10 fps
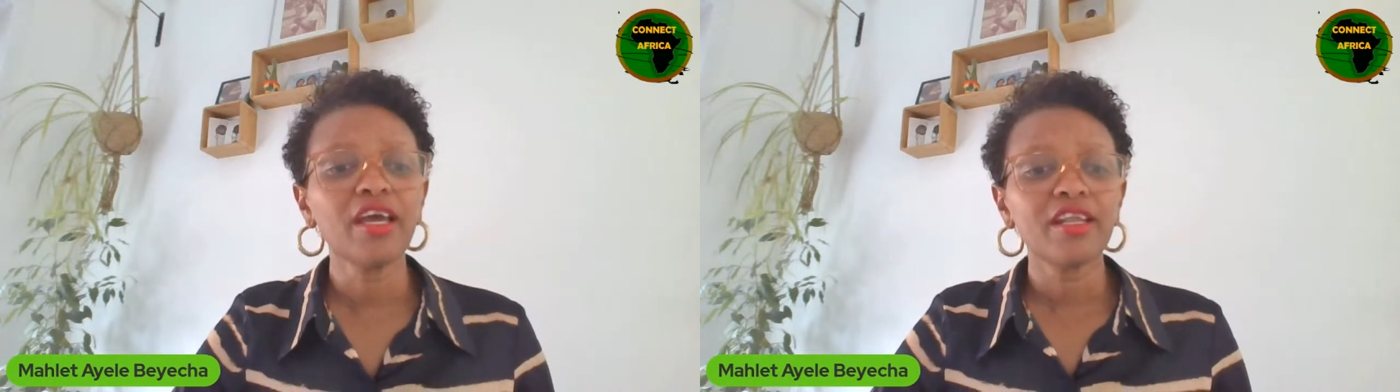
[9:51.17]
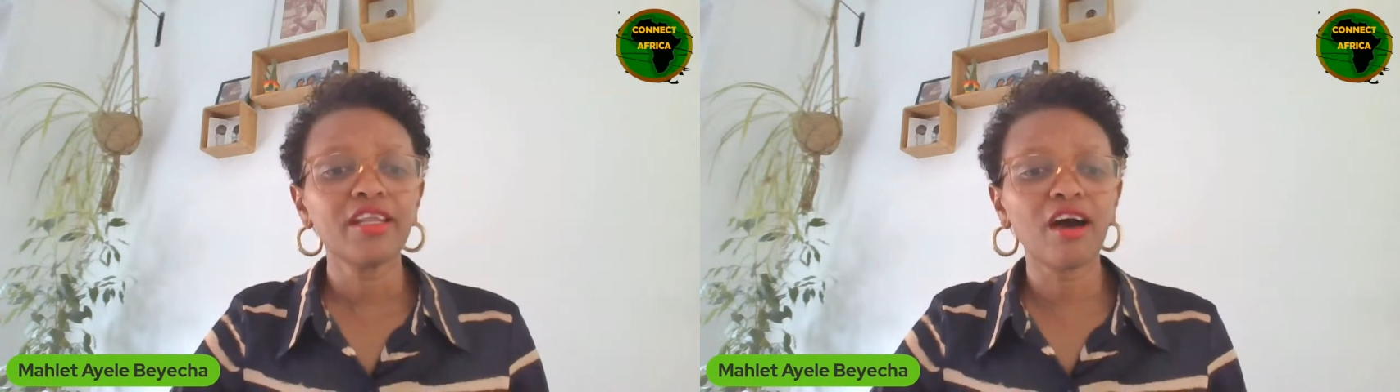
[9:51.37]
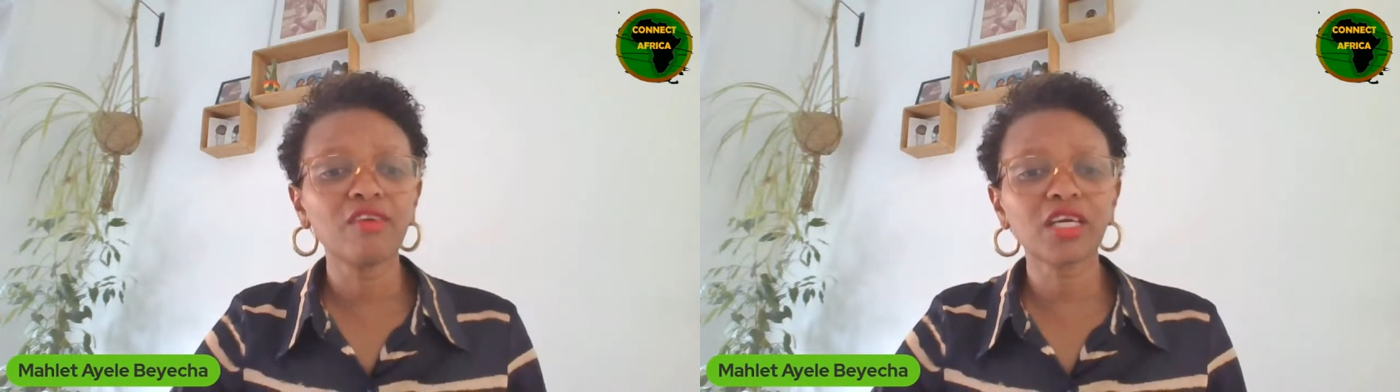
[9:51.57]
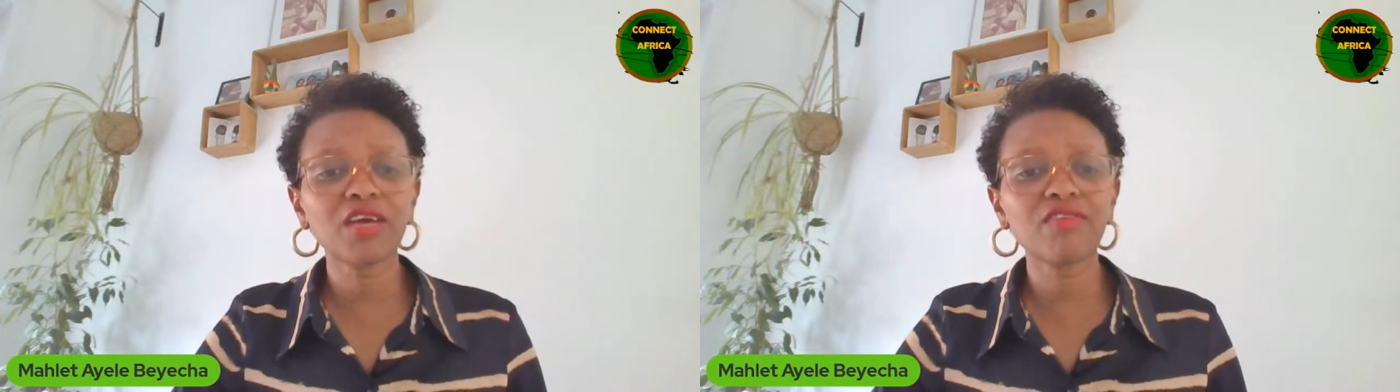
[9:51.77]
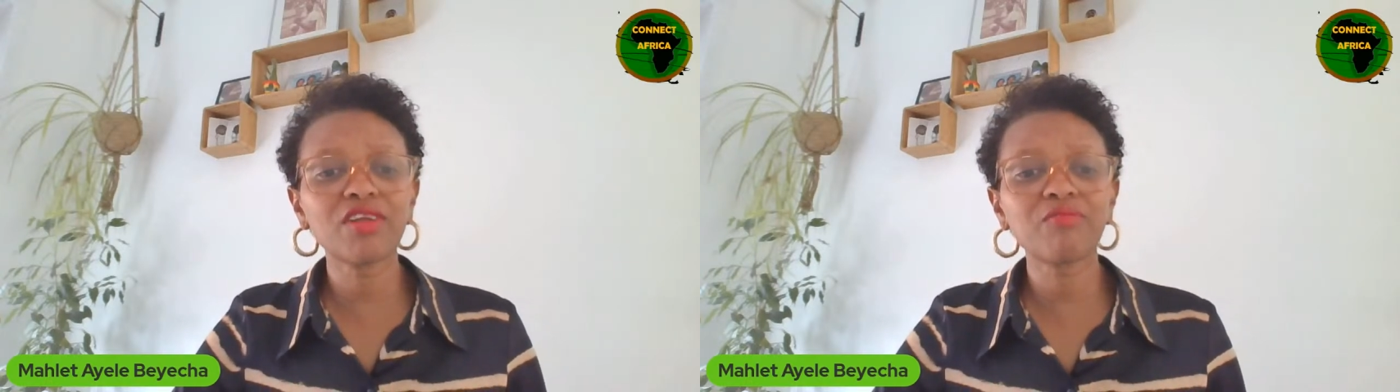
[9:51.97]
Now, the
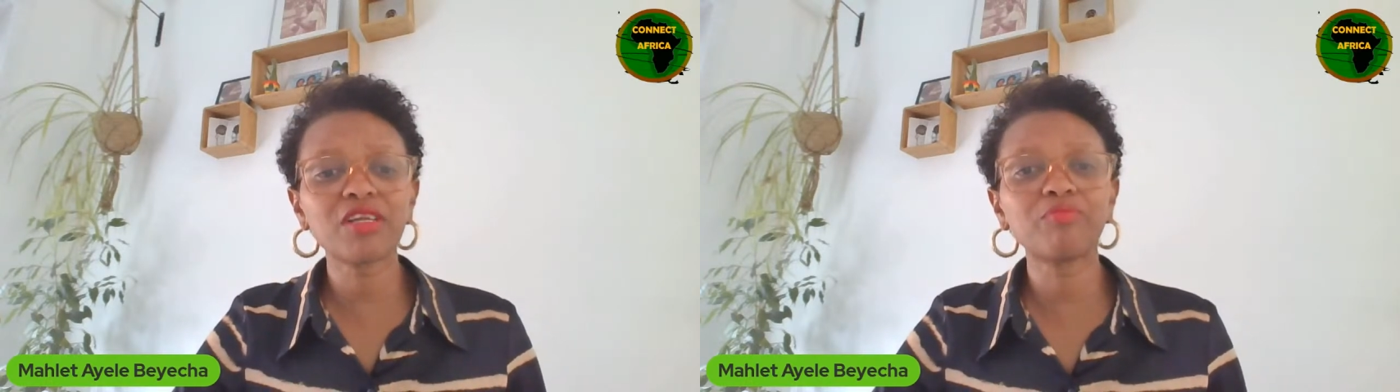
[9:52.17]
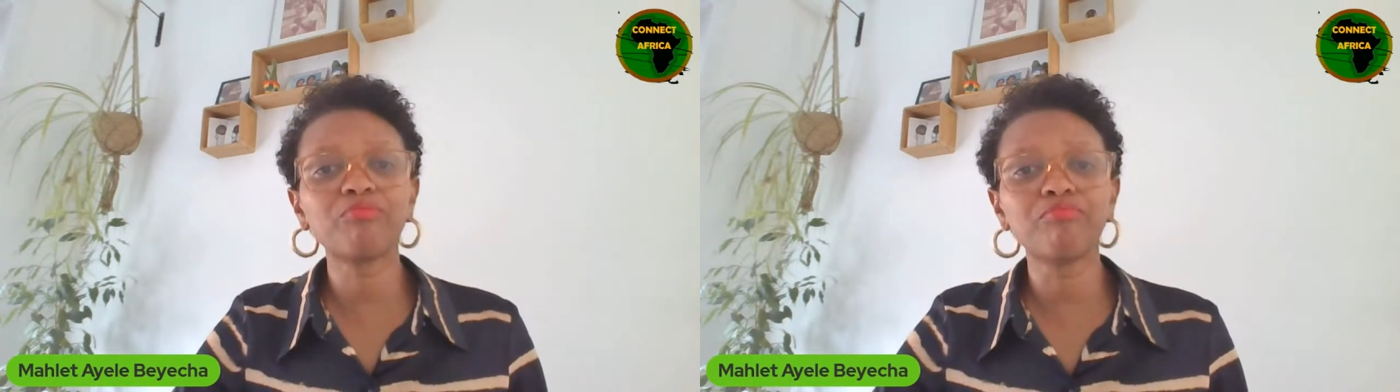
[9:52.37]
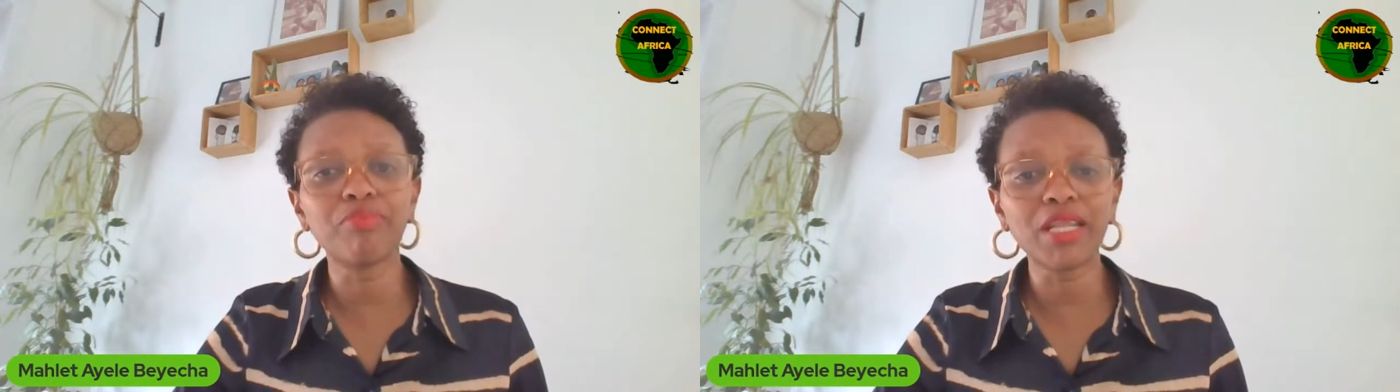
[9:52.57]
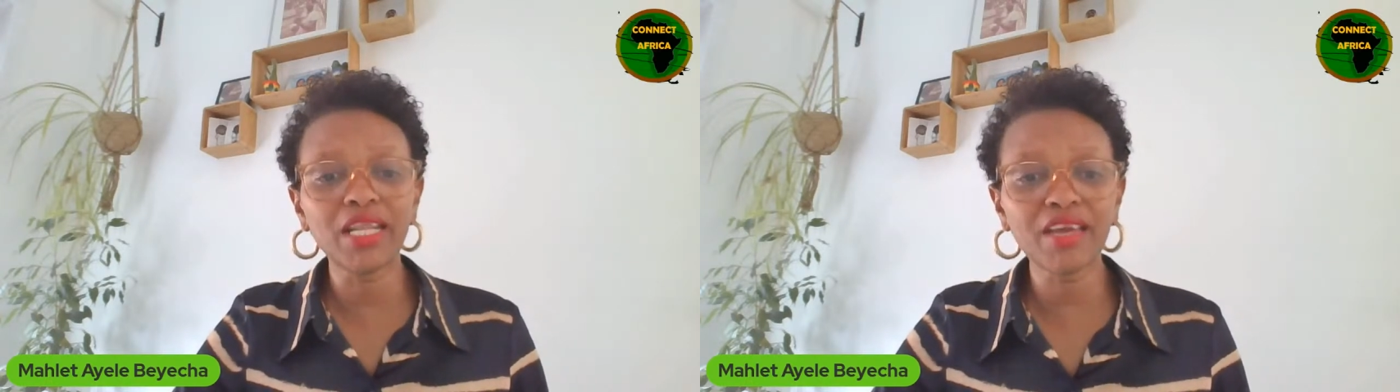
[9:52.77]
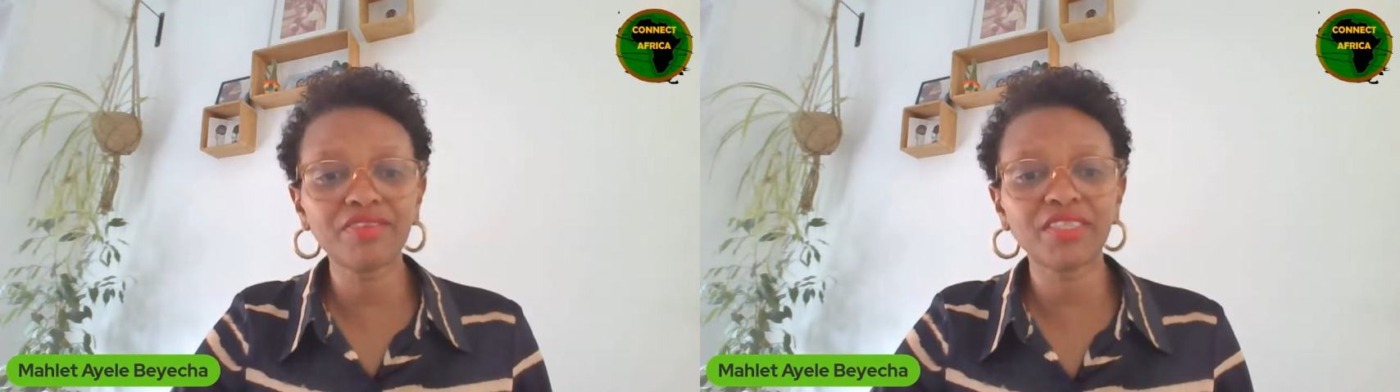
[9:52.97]
government
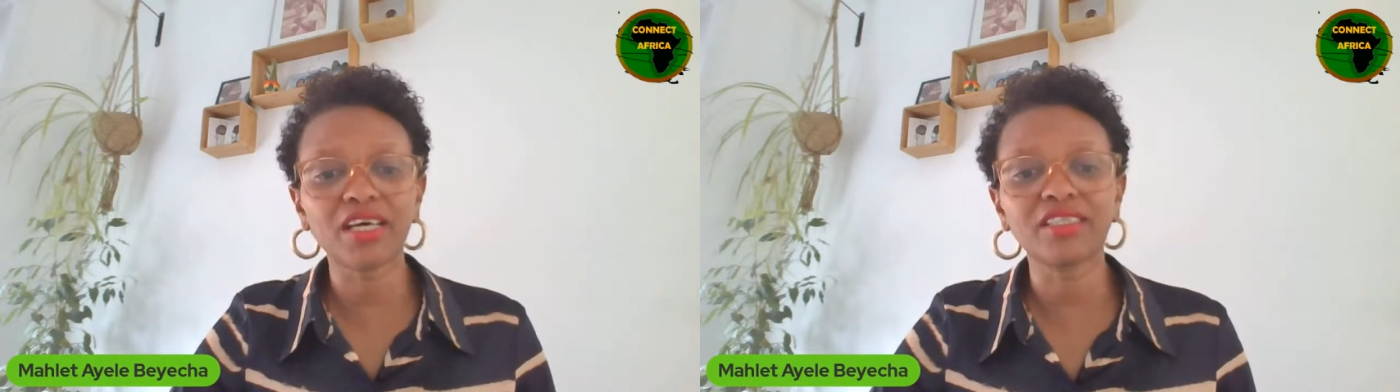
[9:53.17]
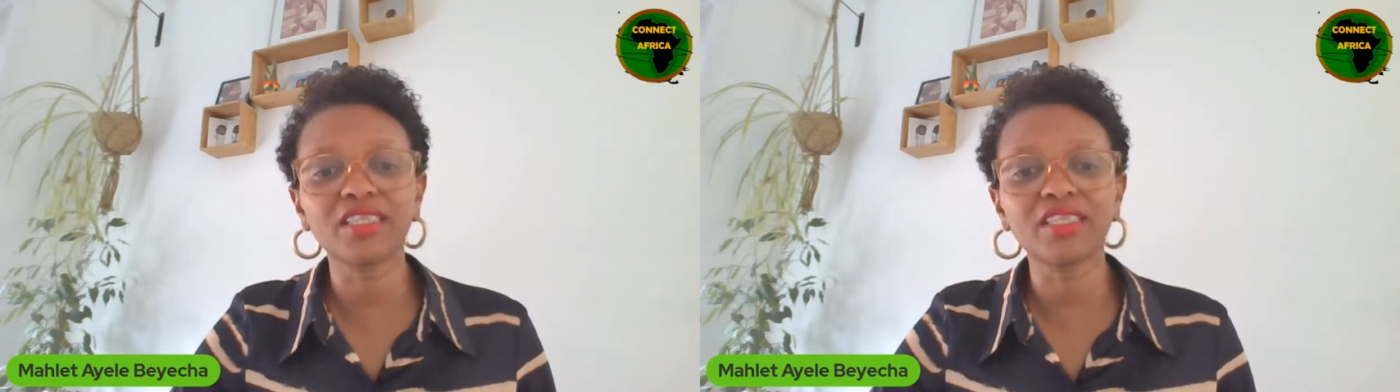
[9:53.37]
believes that